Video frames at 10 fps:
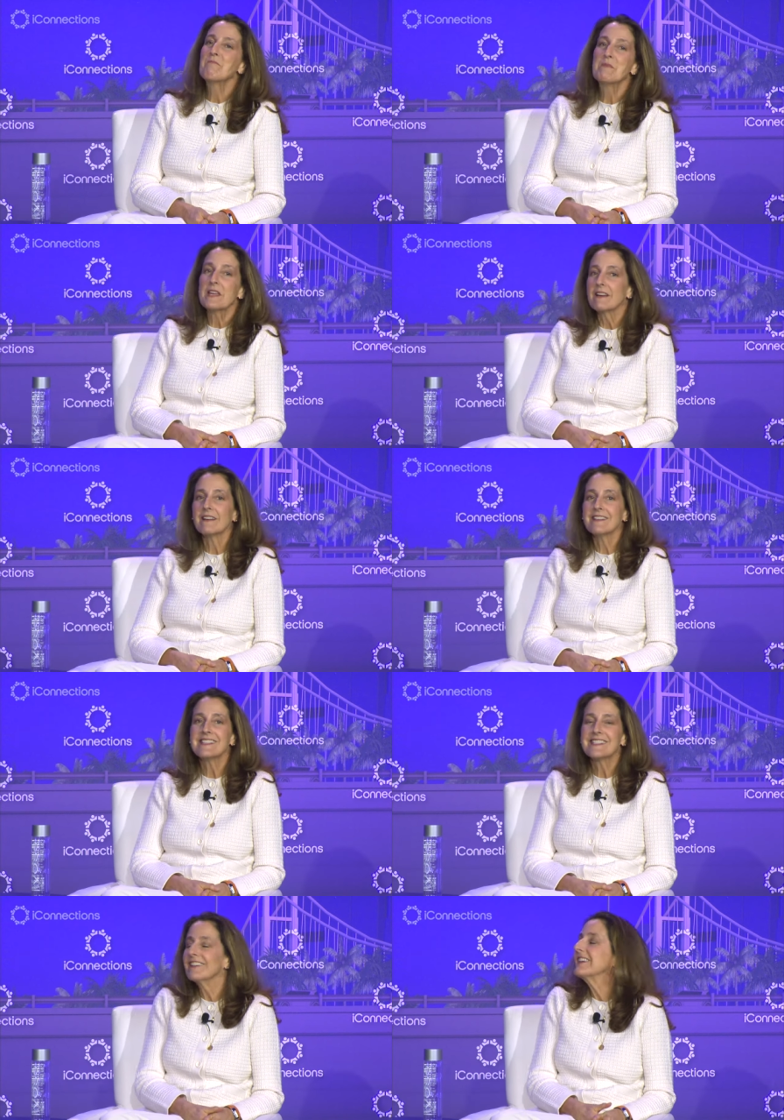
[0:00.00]

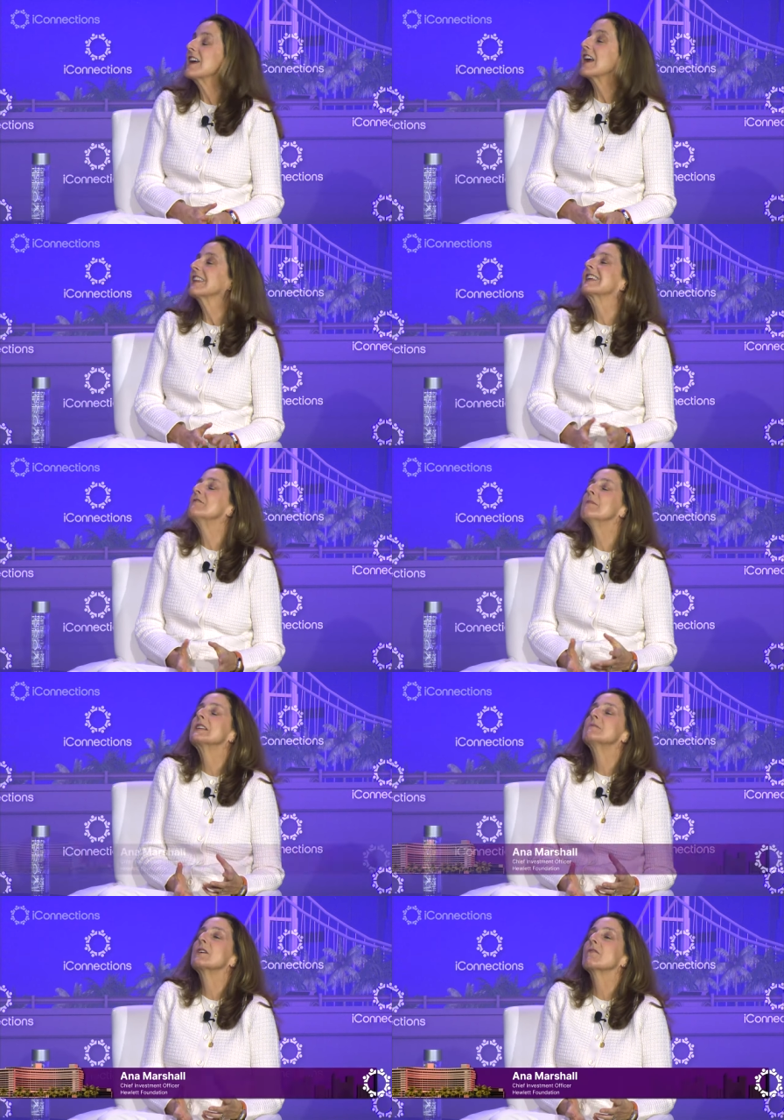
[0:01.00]
Because I, I, like, it
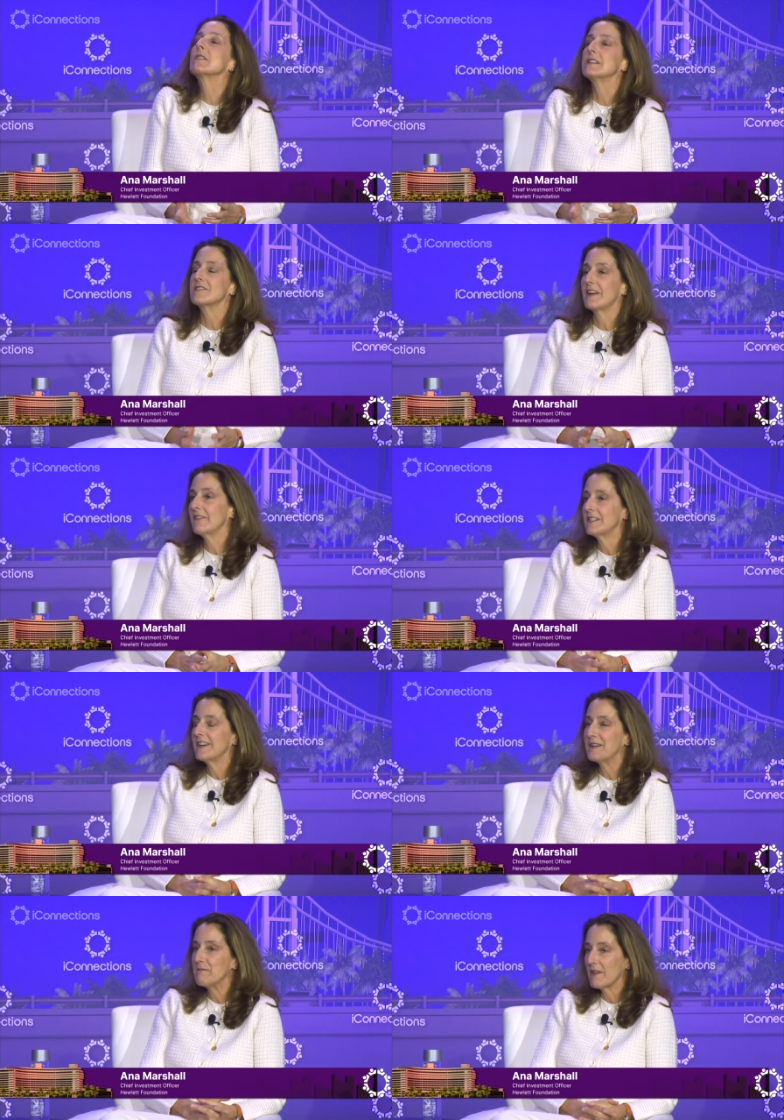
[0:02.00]
makes me cringe every
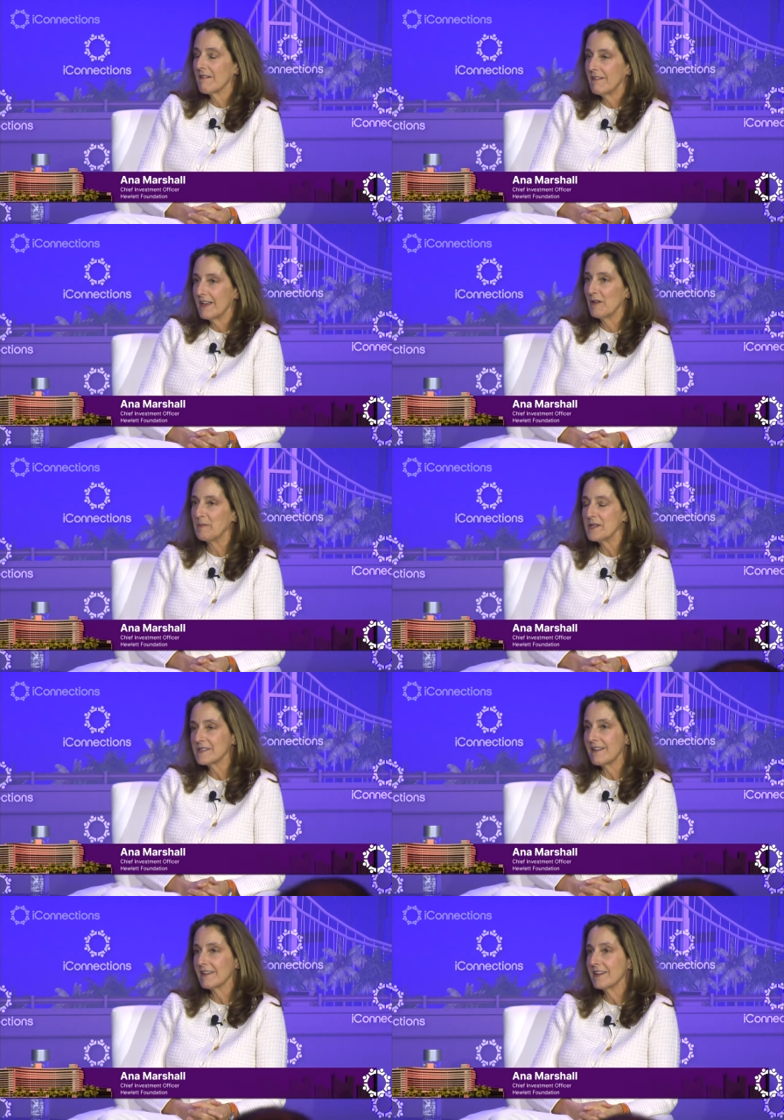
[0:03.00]
time they call LPs
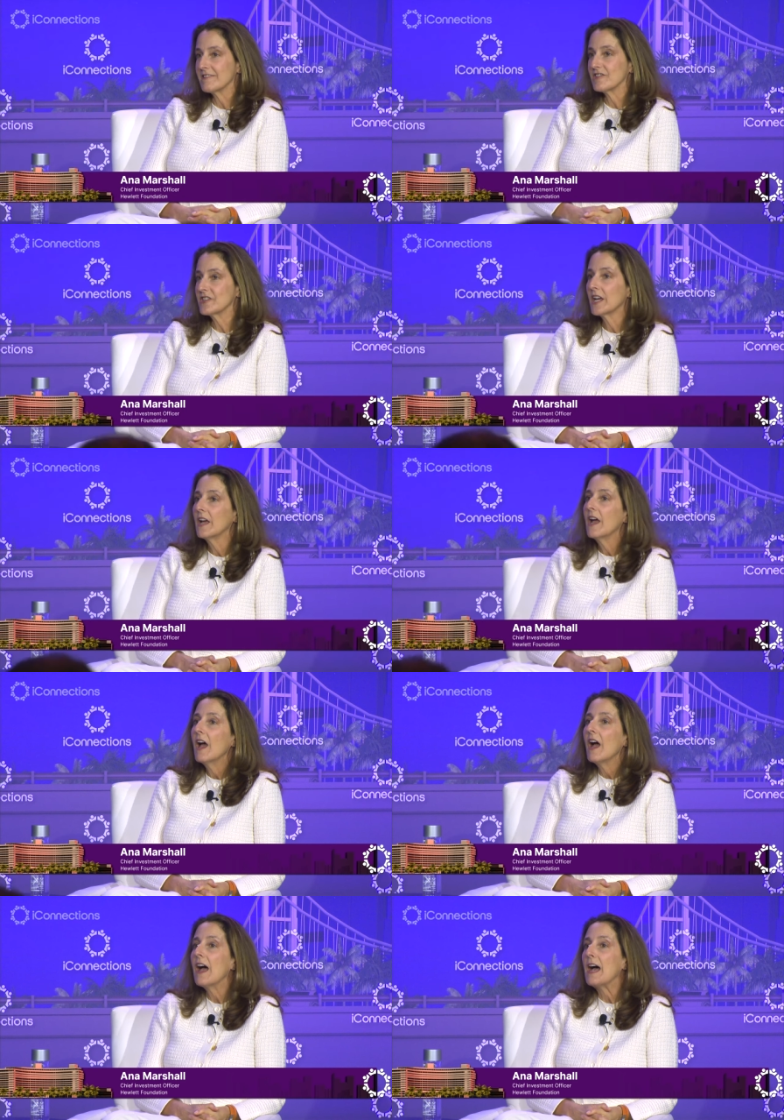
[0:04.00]
allocators.
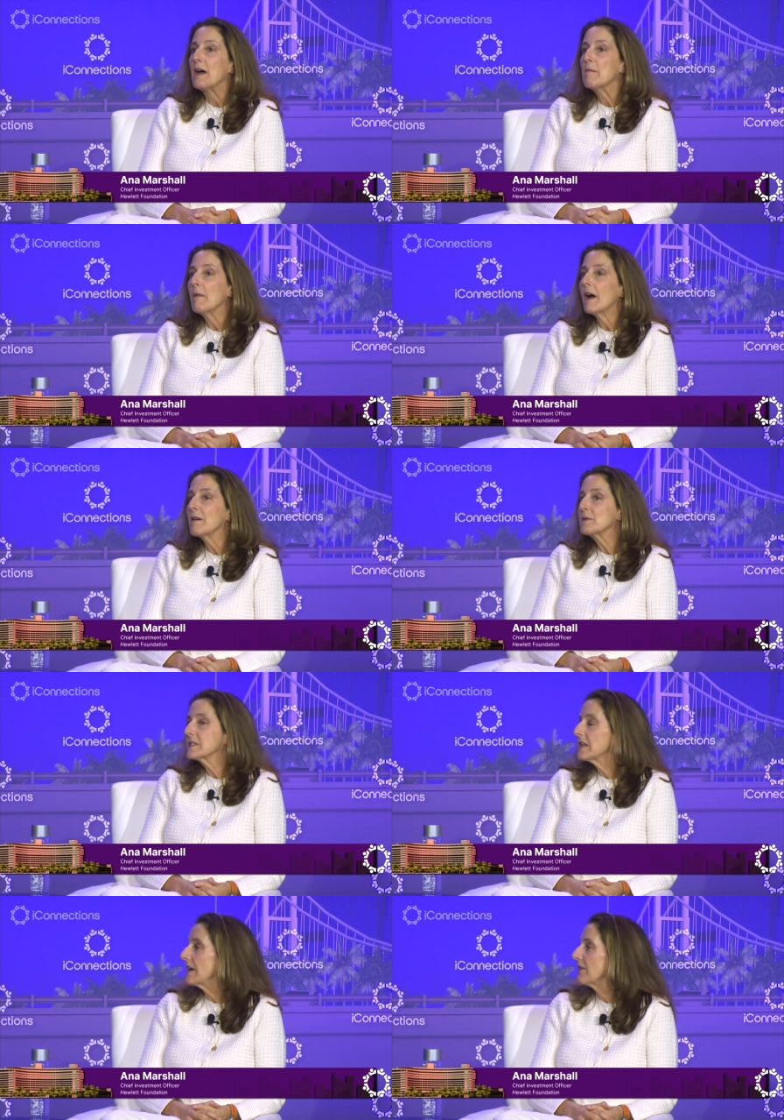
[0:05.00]
Um, I would
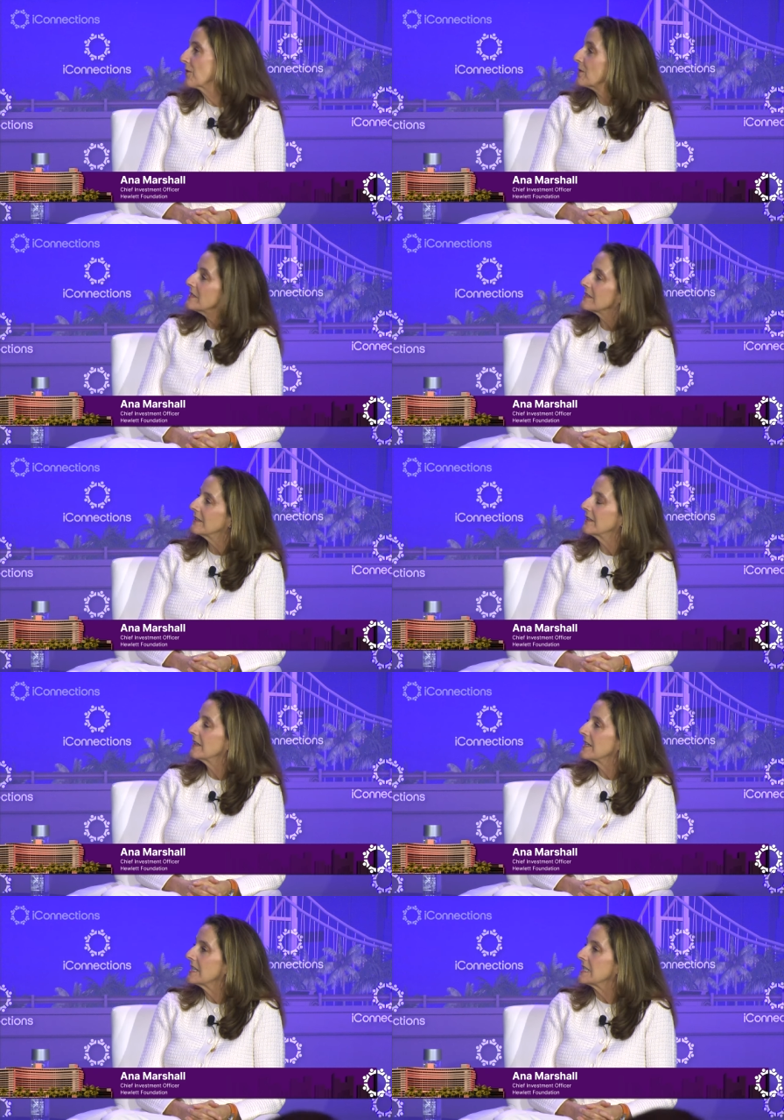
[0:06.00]
say the reason
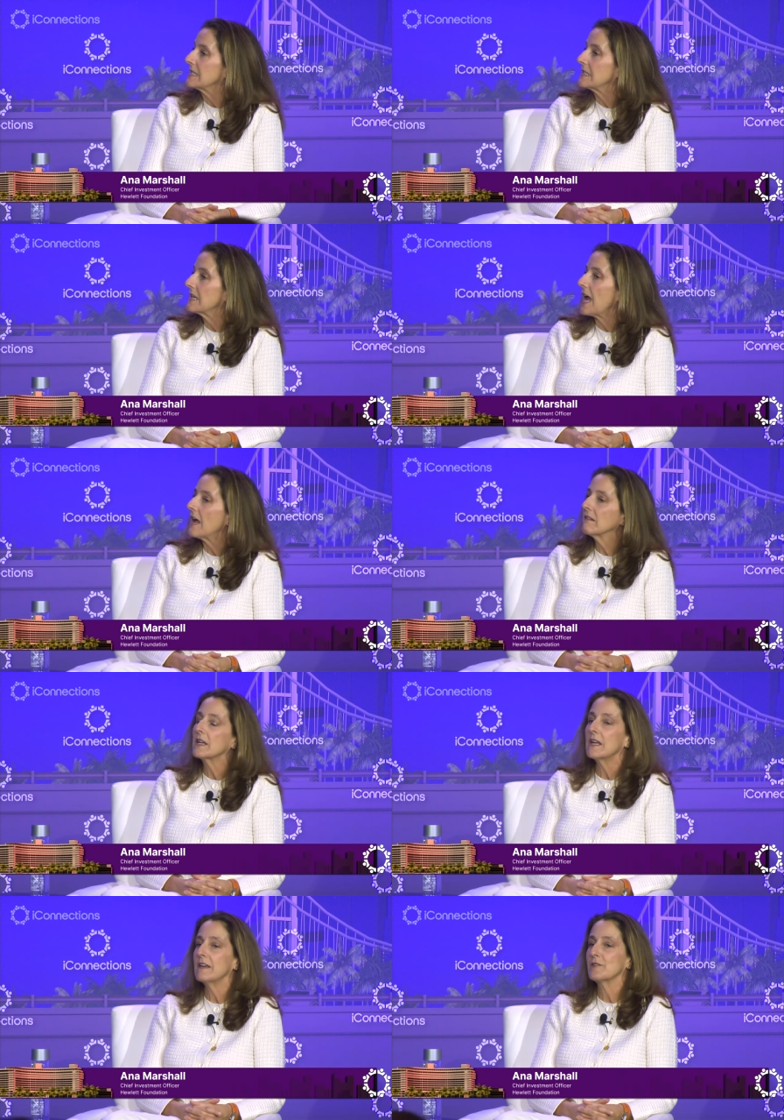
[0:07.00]
is
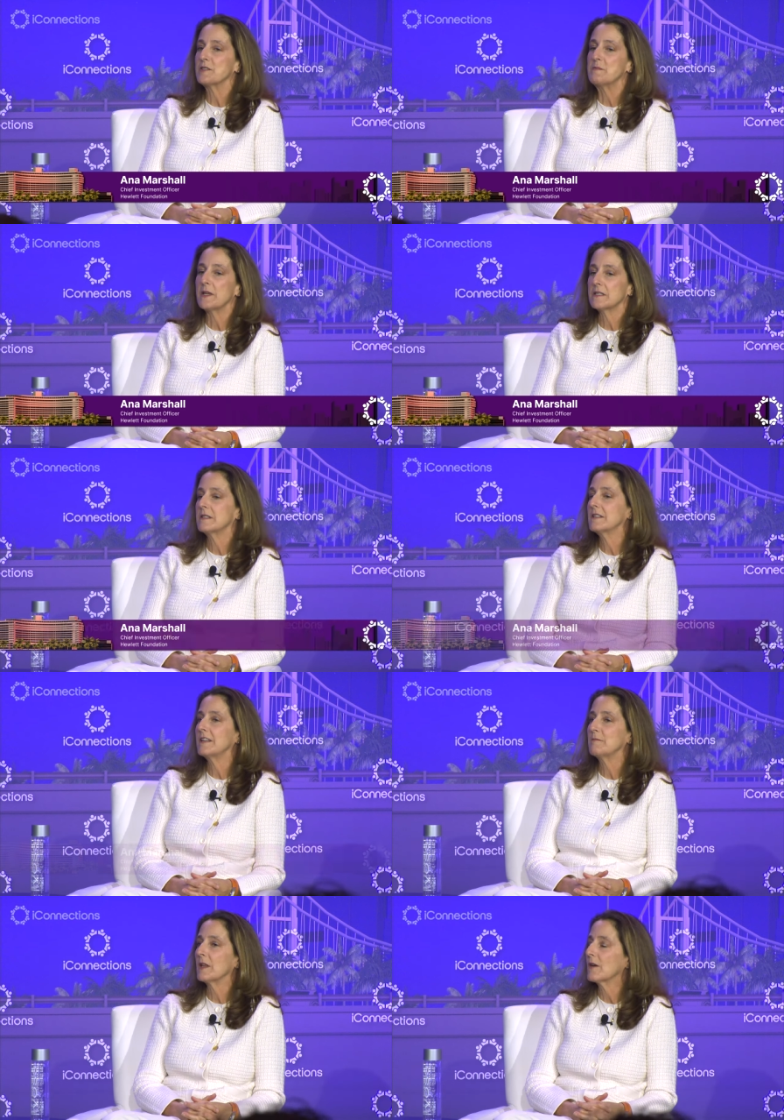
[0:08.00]
allocators makes it
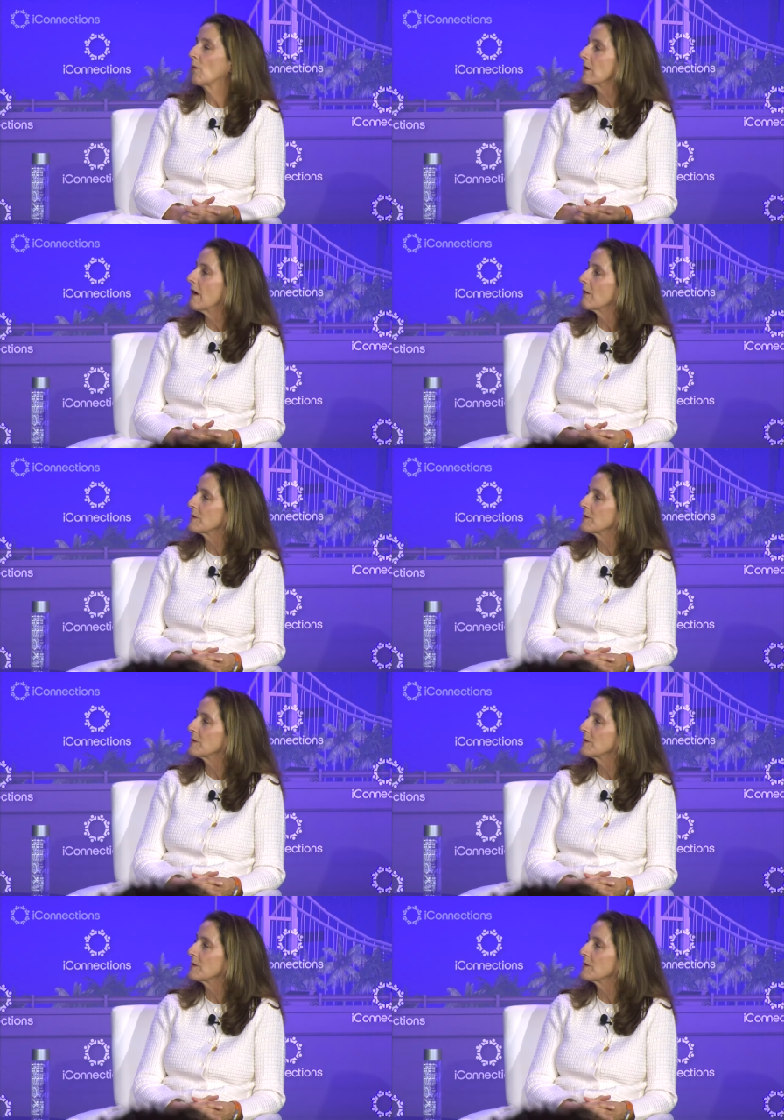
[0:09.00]
seem like we're not